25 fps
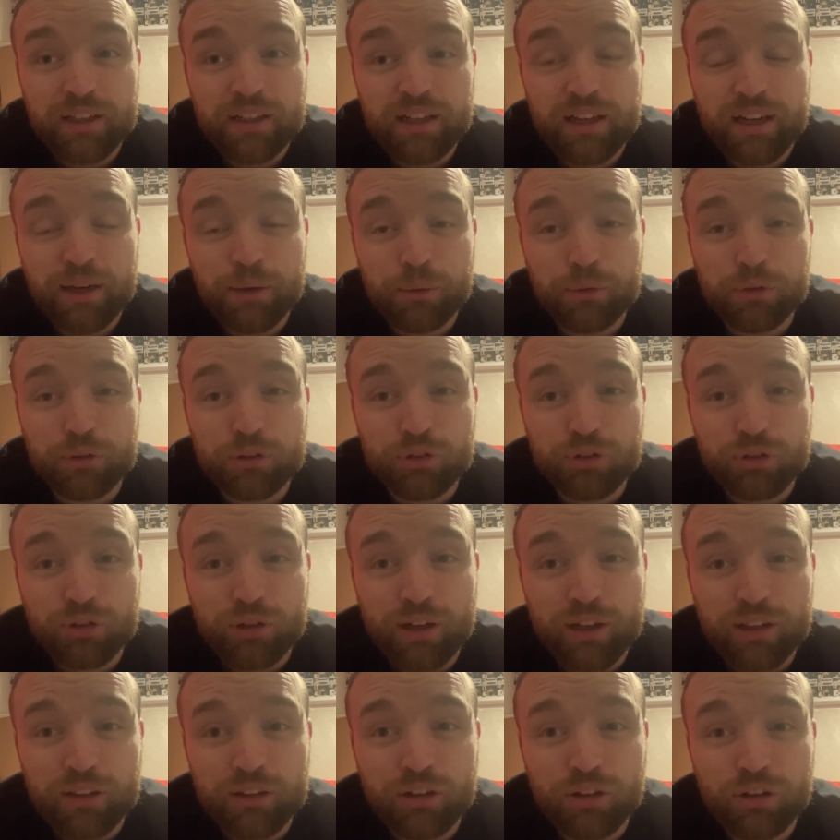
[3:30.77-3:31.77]
I wasn't sure
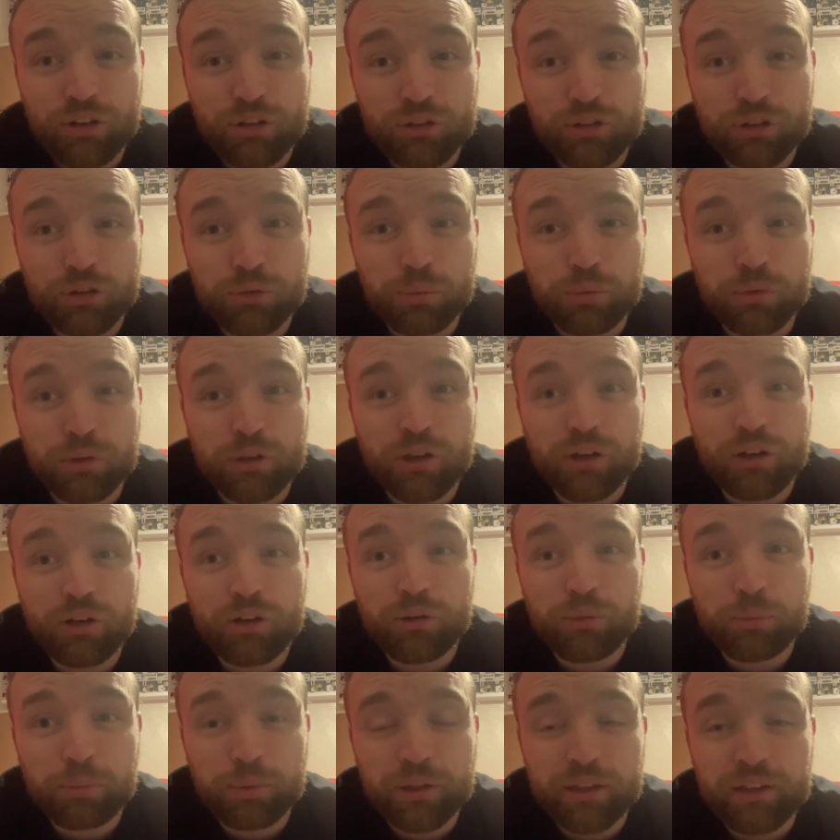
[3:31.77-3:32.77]
how the Hondas would
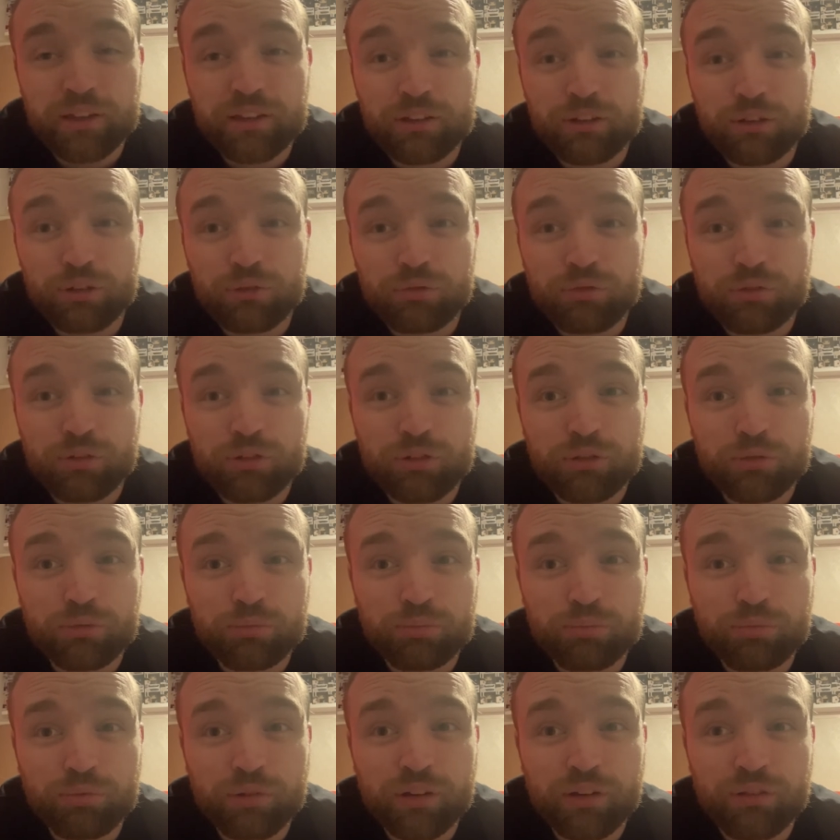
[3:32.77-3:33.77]
go, but they still look
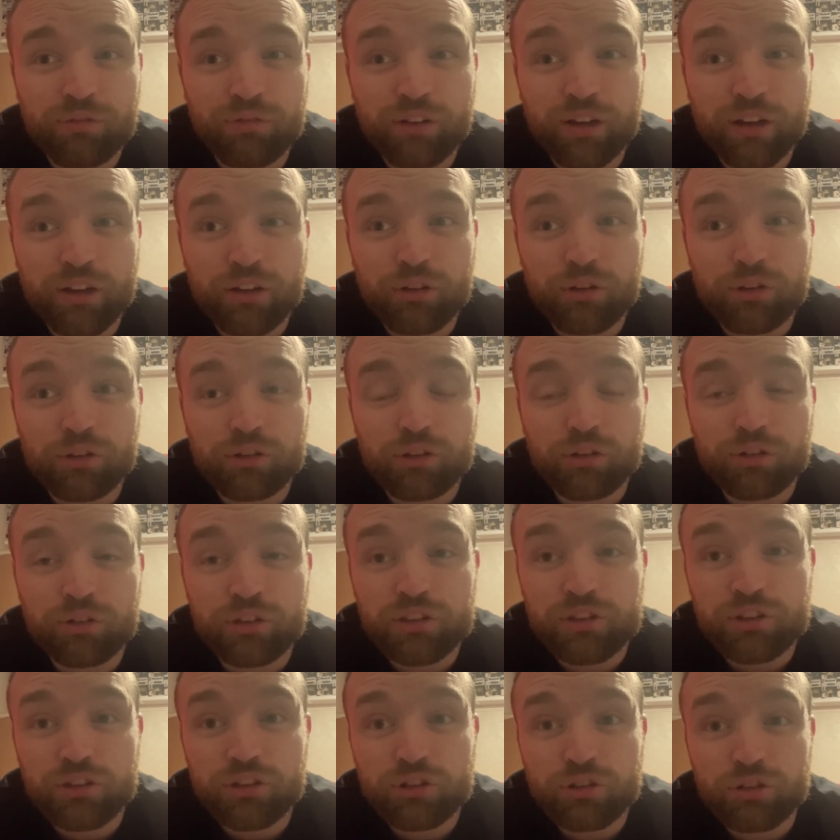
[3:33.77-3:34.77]
really good. Obviously,
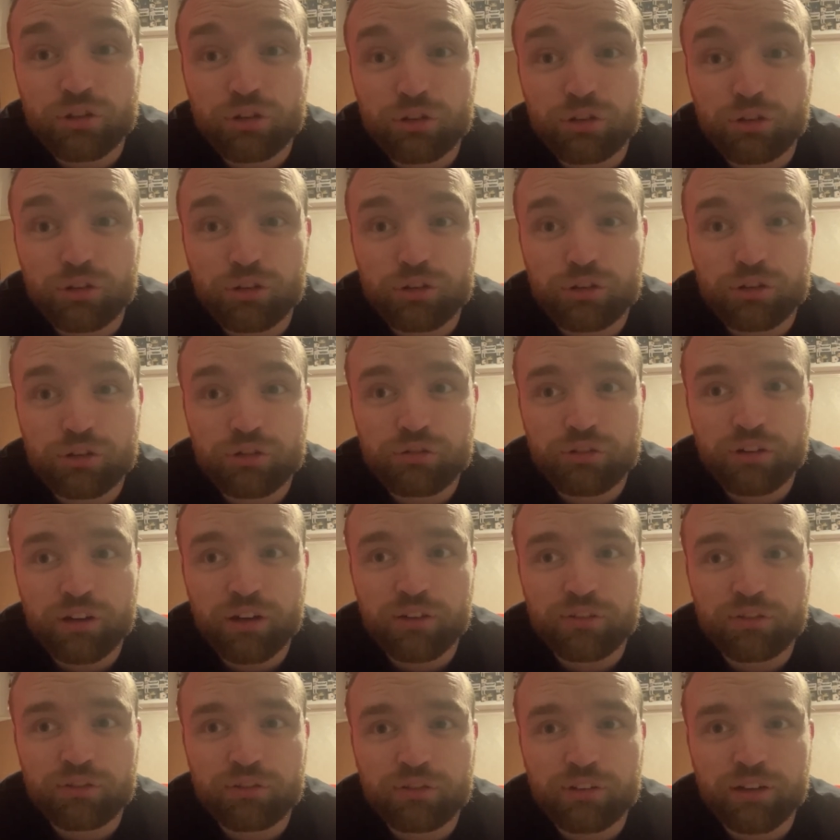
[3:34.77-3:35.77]
Josh Cook straight
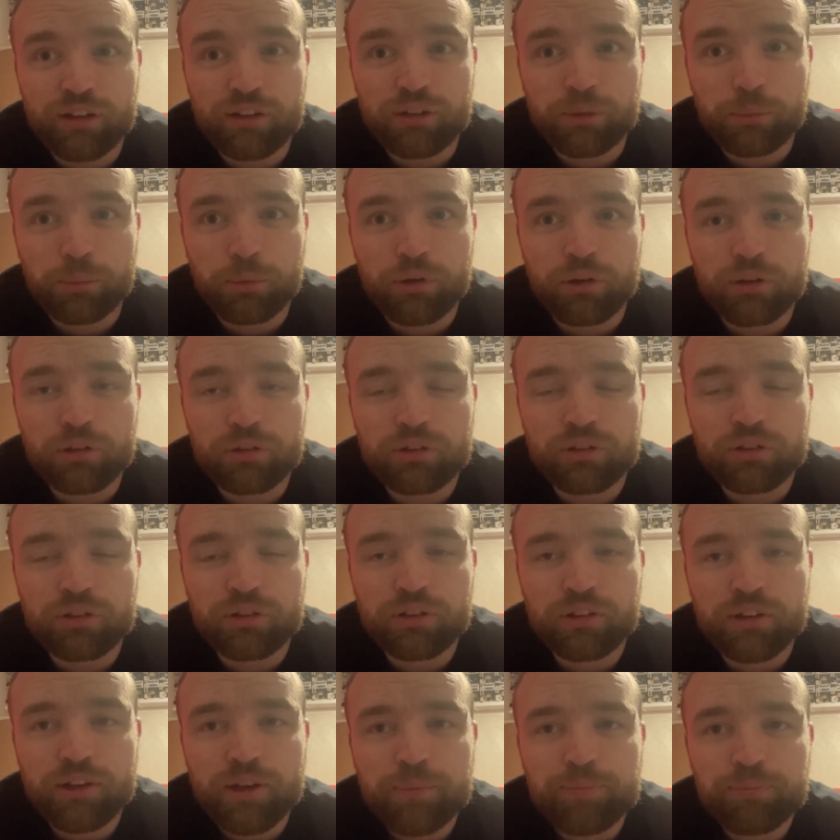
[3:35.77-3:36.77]
out of the box,
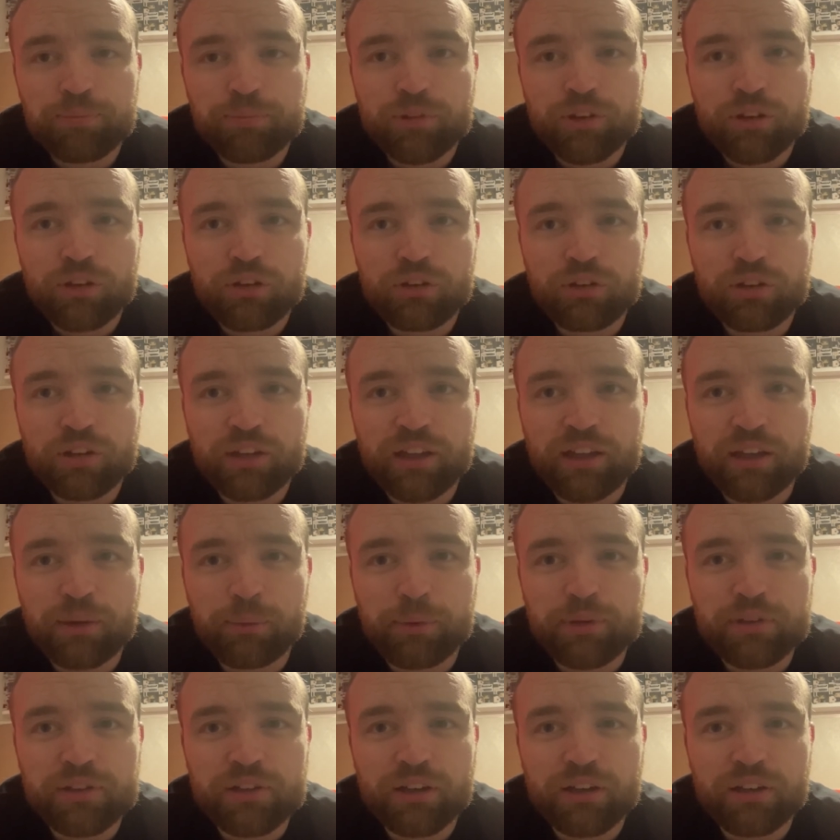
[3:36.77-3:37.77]
looks like he'll
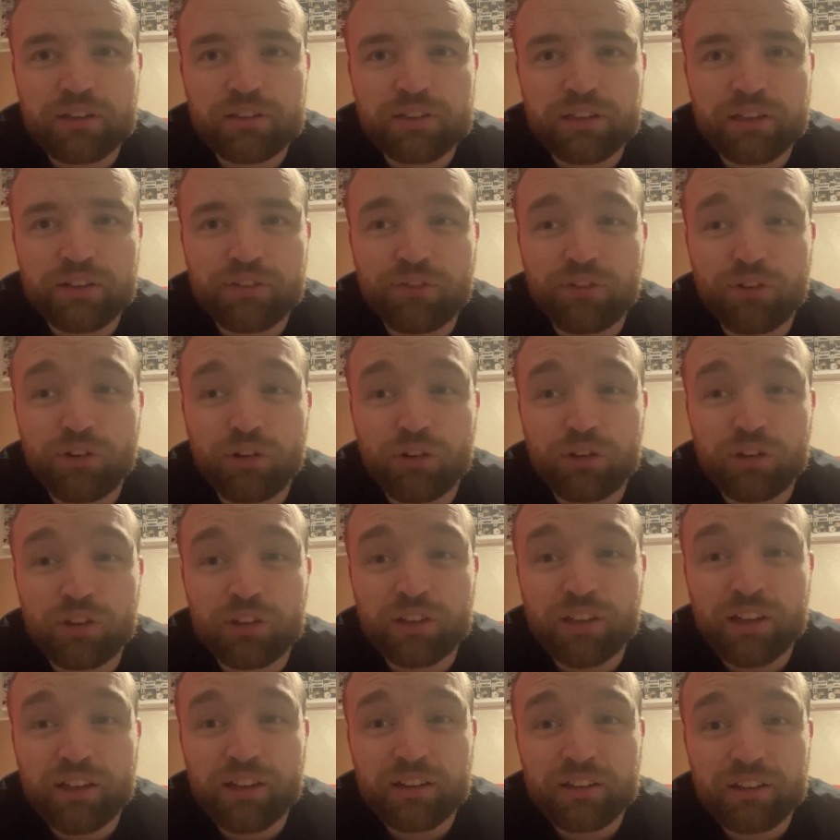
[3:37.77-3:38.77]
be challenging for the
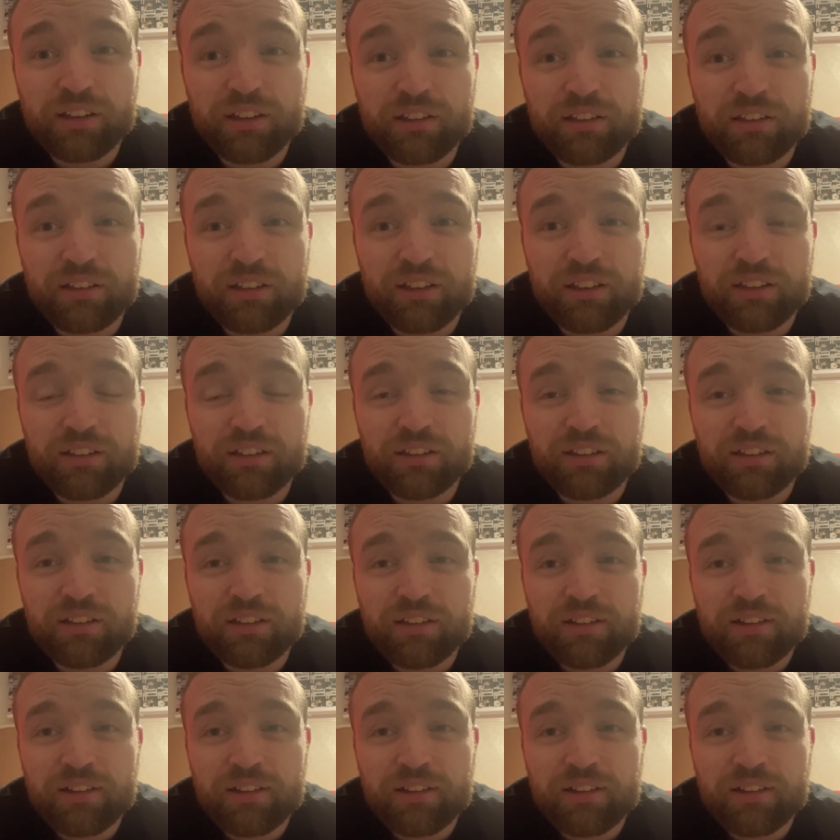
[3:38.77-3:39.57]
title this season.